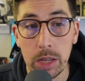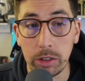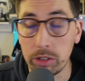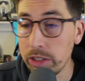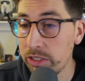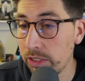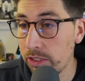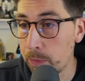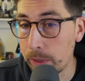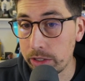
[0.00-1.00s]
There's only
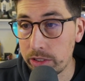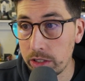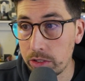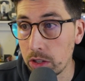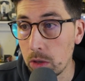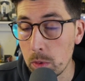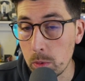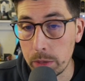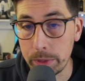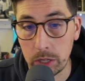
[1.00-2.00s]
60 spaces, so what I'm
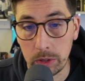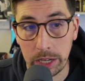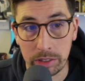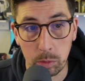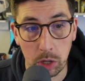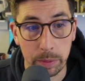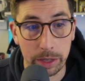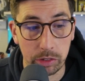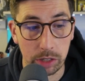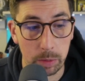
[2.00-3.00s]
going to be doing is I'm going to
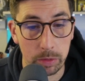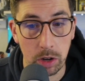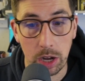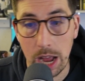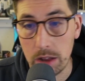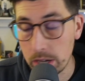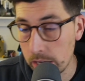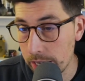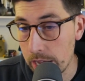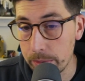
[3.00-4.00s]
make sure that we've got a
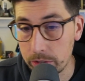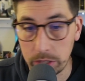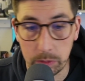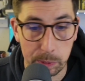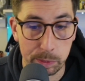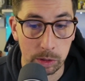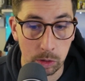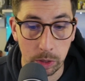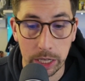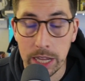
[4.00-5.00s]
countdown timer too for people
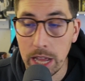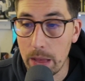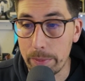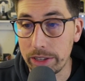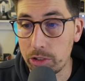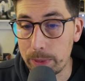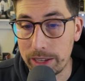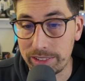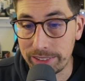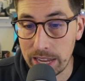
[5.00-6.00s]
knowing how many
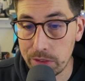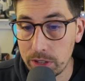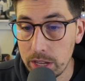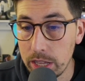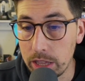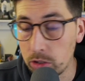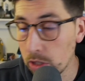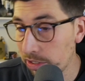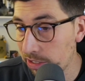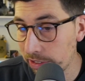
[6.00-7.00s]
spaces left. There's
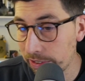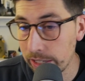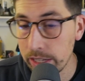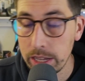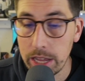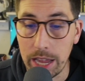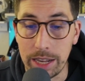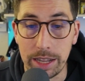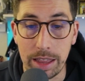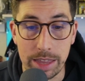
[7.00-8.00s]
only 60,
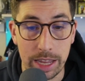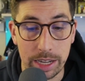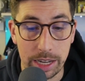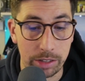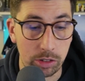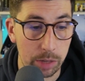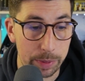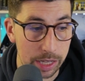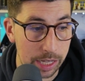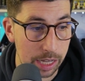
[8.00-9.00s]
and then it's going to be
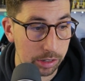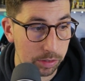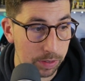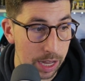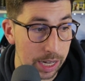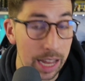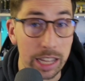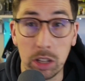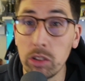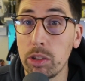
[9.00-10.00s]
the case of like it
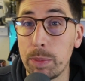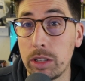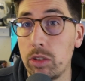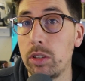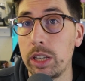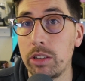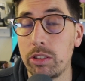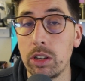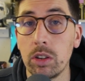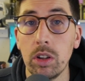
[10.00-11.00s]
used to be 2 years
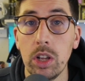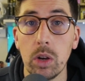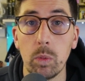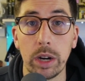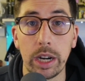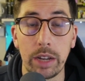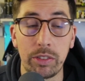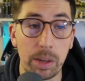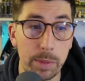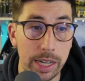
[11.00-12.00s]
ago, where if
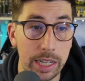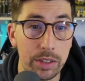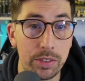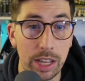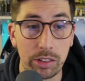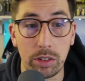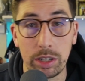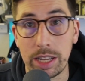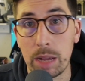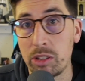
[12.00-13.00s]
somebody leaves, that's the
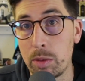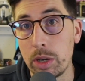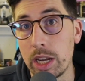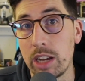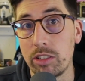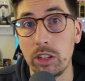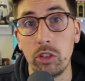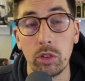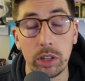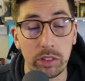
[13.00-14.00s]
only time someone can actually
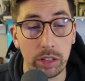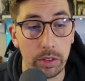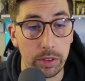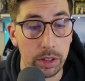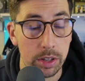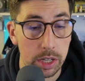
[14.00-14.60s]
join the server.